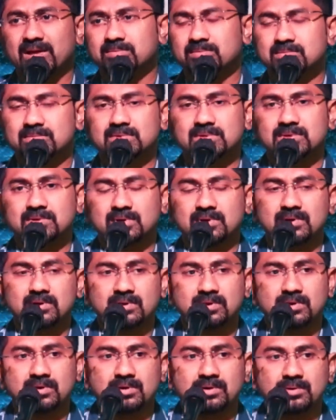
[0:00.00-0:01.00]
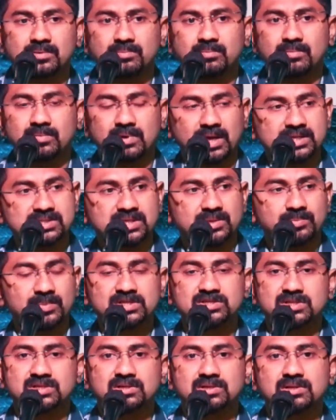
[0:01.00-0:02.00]
time, uh, as I
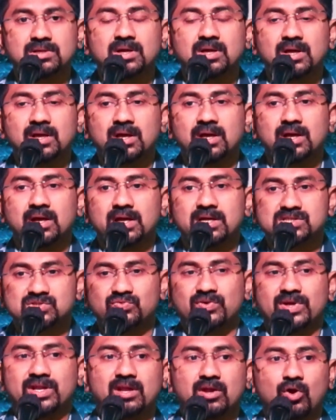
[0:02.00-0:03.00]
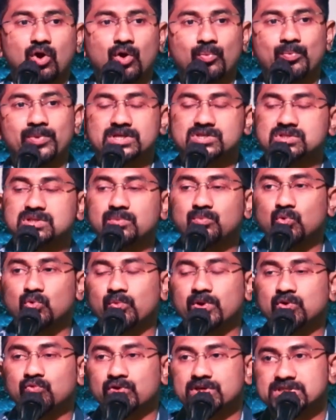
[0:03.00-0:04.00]
mentioned, it's very obvious the
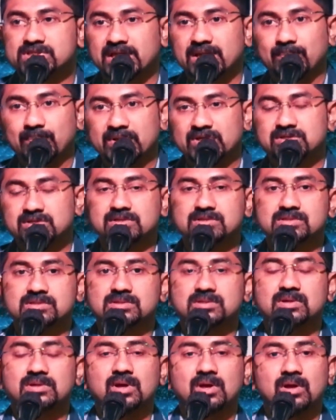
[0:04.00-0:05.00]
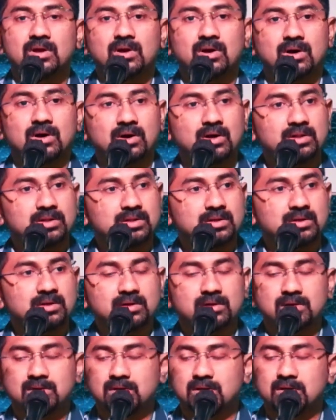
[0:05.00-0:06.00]
moment we say missions all the
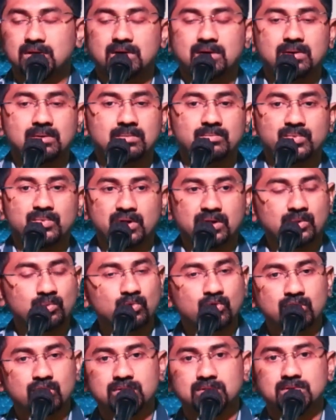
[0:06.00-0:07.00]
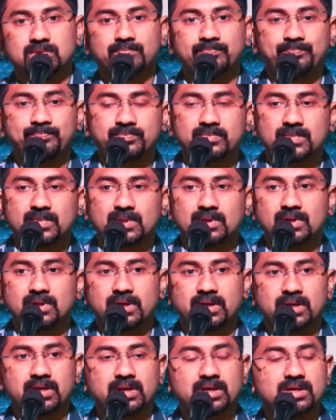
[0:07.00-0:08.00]
uh, remote
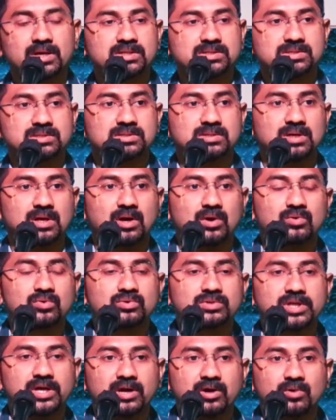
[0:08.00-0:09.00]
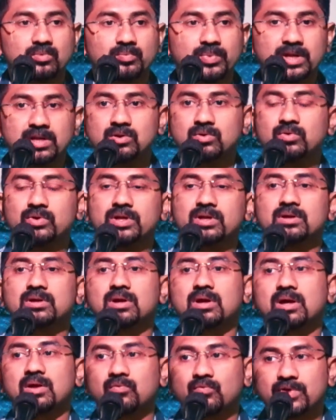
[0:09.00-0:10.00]
areas, how they have been
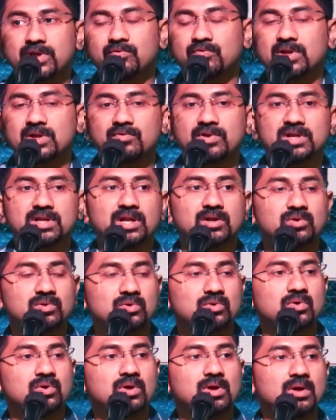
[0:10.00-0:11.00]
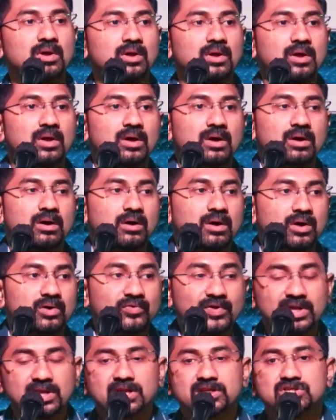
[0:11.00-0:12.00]
doing, uh, we, we, we tend to uh,
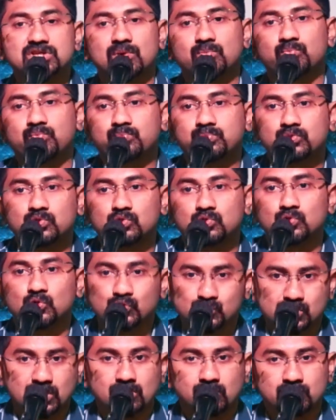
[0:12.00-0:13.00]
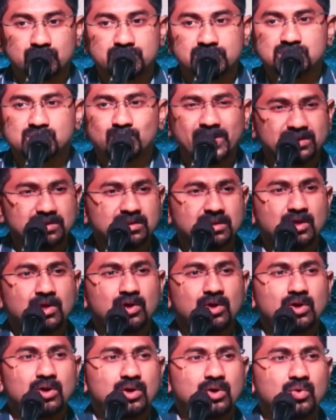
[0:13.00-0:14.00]
quickly jump to those conclusions. But